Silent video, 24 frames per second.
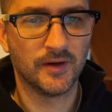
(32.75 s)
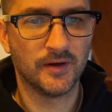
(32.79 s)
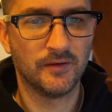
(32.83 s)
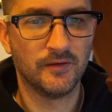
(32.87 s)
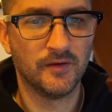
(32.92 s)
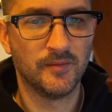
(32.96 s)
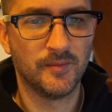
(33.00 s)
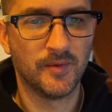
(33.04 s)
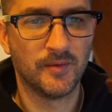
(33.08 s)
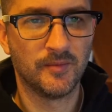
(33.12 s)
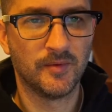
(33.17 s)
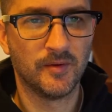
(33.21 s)
I
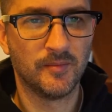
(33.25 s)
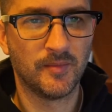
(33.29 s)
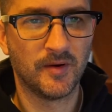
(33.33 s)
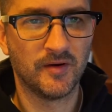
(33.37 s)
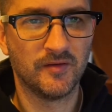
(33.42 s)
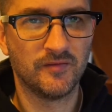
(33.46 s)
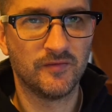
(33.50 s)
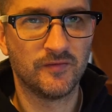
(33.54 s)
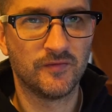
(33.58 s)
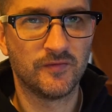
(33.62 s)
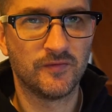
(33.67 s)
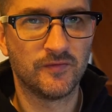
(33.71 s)
remember
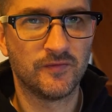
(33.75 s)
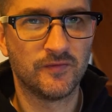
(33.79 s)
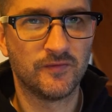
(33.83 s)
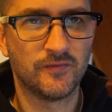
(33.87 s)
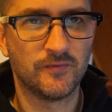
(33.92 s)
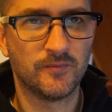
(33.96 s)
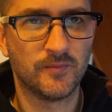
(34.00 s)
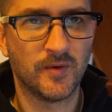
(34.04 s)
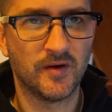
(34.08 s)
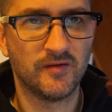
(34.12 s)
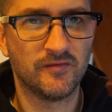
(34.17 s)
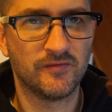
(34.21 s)
my
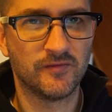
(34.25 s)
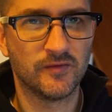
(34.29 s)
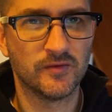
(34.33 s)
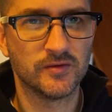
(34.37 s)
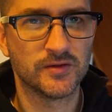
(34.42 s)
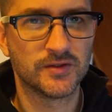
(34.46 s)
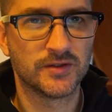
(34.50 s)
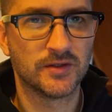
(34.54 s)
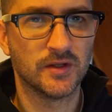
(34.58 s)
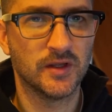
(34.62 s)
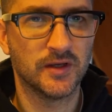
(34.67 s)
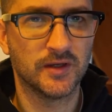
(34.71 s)
my
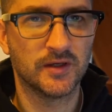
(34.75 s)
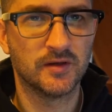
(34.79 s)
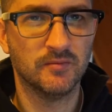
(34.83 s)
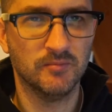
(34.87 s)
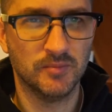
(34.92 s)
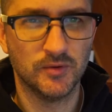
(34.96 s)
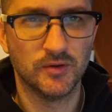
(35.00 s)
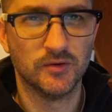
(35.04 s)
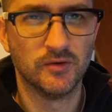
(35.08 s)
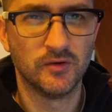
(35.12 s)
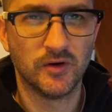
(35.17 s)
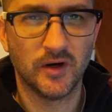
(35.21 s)
first like
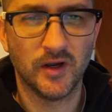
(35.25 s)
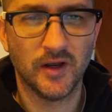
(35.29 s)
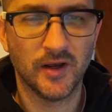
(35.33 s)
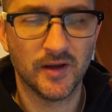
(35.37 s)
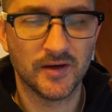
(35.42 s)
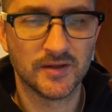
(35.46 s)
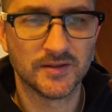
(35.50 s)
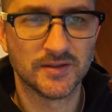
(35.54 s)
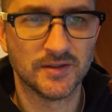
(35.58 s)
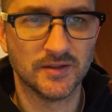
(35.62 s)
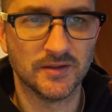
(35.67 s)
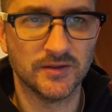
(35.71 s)
computer I
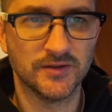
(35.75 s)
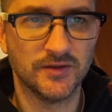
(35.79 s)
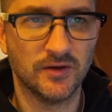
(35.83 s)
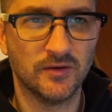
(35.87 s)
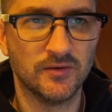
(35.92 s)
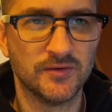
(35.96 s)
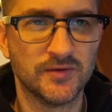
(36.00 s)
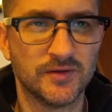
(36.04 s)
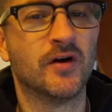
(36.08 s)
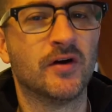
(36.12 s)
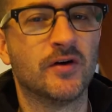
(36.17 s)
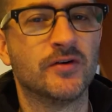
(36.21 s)
had as an
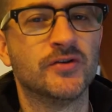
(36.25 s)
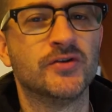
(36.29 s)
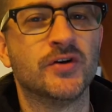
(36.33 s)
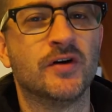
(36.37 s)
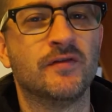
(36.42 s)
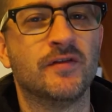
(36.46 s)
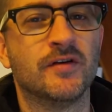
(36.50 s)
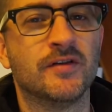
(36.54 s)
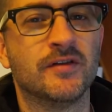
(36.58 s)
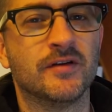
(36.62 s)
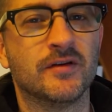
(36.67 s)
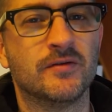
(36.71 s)
adult, the hard
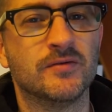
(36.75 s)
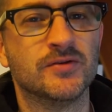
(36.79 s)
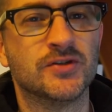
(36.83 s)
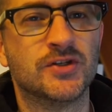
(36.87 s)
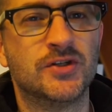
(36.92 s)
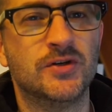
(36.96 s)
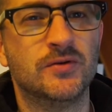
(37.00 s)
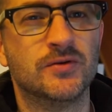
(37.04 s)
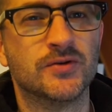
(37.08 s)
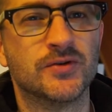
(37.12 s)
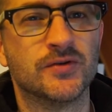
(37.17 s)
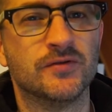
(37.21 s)
drive I think was
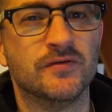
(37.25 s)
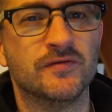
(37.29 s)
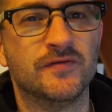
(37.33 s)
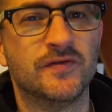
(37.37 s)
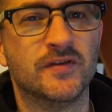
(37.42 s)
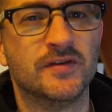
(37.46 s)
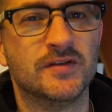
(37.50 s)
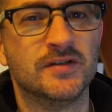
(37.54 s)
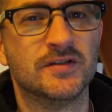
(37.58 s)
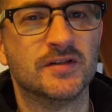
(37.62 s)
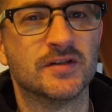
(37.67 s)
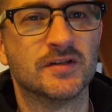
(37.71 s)

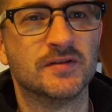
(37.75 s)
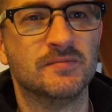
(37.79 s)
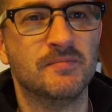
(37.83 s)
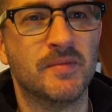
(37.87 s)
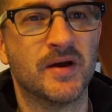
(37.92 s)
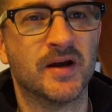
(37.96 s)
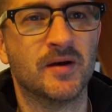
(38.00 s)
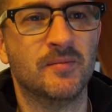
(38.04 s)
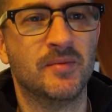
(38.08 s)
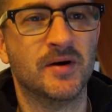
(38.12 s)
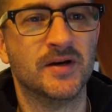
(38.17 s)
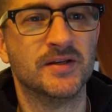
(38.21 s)
256
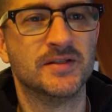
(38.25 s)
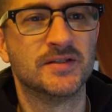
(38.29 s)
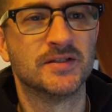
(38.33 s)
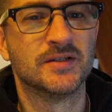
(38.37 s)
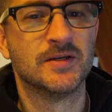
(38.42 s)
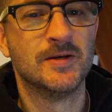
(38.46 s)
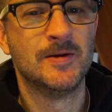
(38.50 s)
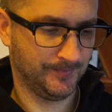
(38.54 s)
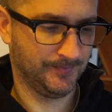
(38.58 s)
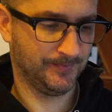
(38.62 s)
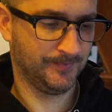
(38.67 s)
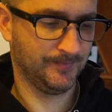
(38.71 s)

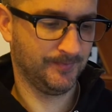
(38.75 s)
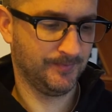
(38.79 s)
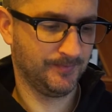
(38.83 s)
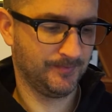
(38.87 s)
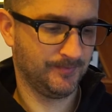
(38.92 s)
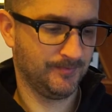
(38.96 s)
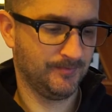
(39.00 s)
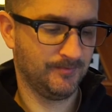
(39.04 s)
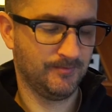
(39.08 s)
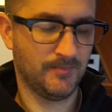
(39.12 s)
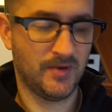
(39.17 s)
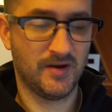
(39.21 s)
megabytes.
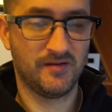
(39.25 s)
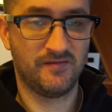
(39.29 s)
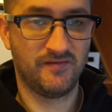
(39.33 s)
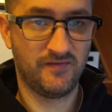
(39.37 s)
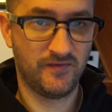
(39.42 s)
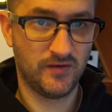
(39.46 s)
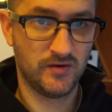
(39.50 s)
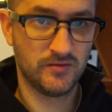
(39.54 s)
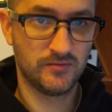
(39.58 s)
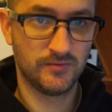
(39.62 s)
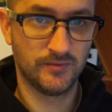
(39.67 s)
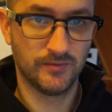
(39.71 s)
My
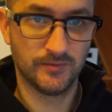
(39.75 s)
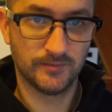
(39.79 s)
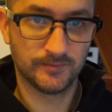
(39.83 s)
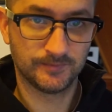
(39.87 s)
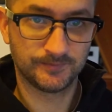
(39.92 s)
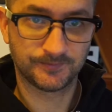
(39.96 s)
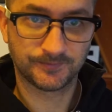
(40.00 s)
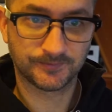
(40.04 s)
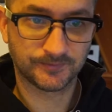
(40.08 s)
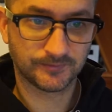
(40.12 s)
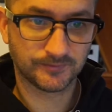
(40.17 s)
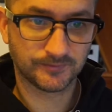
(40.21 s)
phone